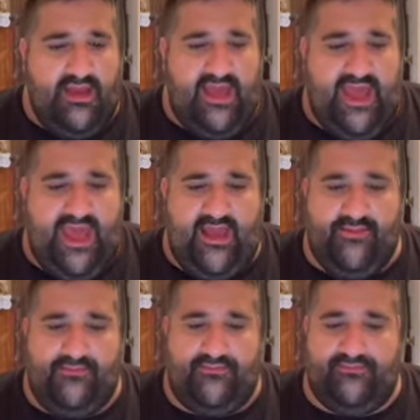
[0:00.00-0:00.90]

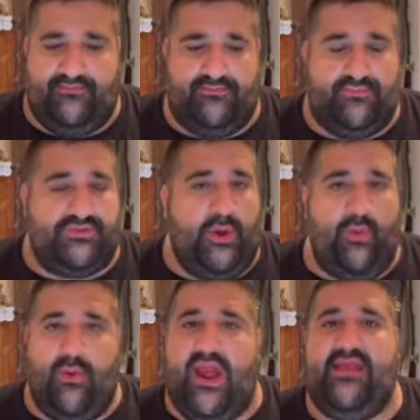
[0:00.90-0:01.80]
And the
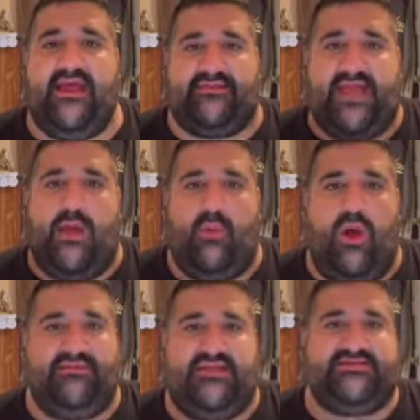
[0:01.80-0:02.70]
way that they
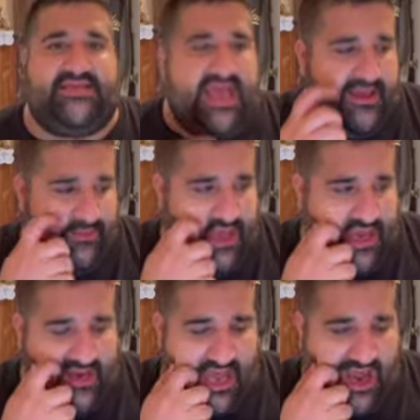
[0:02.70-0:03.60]
won this game,
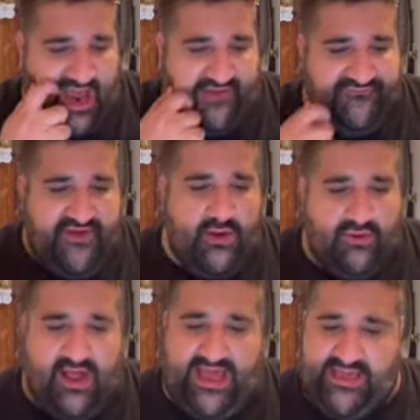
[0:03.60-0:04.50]
man, I feel
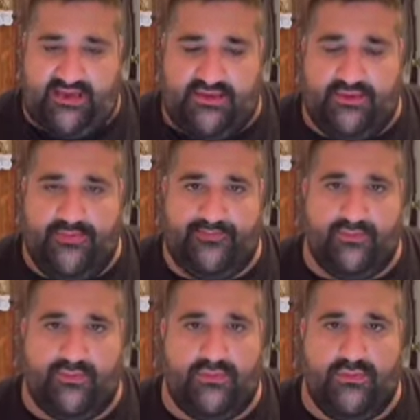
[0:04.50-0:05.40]
like
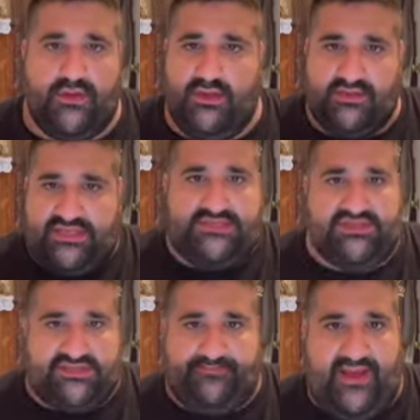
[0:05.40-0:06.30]
this
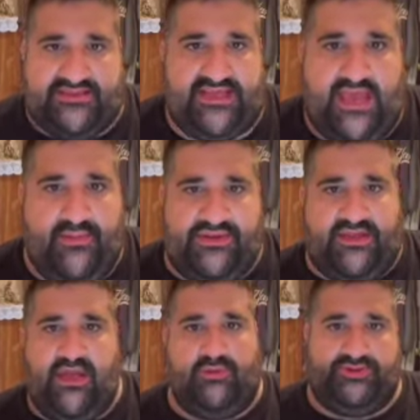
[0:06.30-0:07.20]
was the best game of the
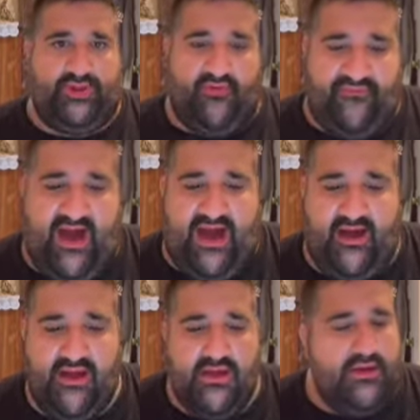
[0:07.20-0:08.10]
year so far.
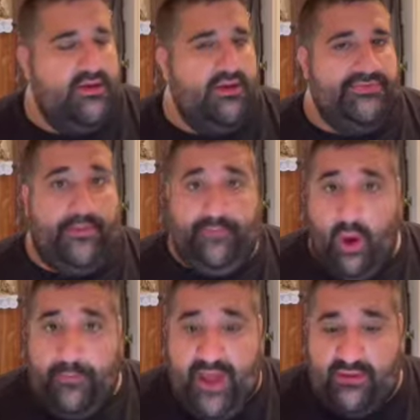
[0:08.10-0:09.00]
The
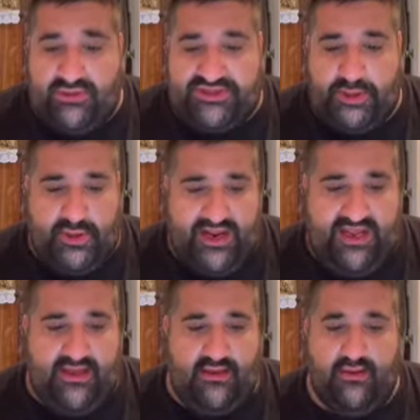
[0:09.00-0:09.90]
bullpen was great.